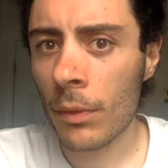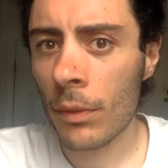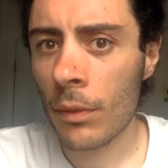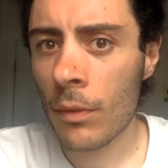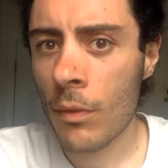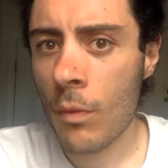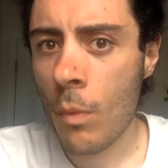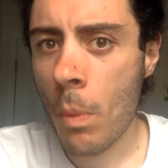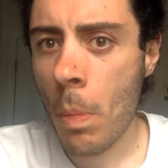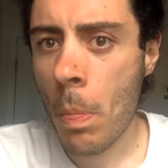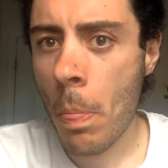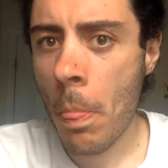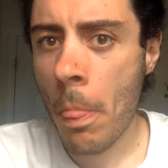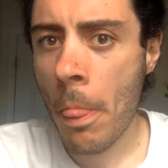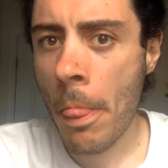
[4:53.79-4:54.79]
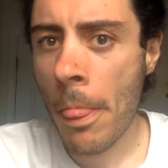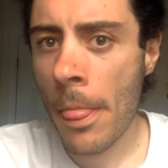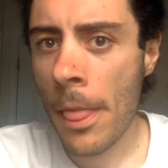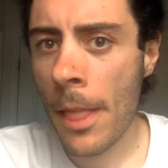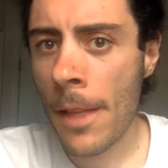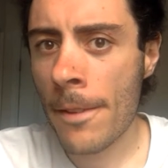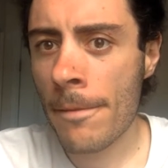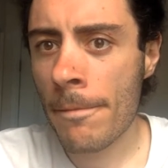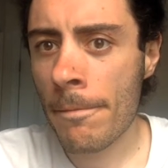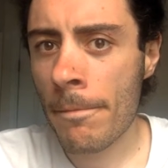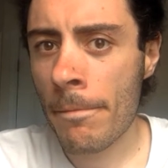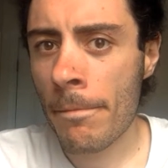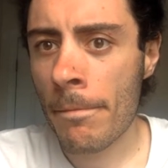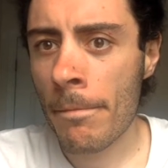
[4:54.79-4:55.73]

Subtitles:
(silence)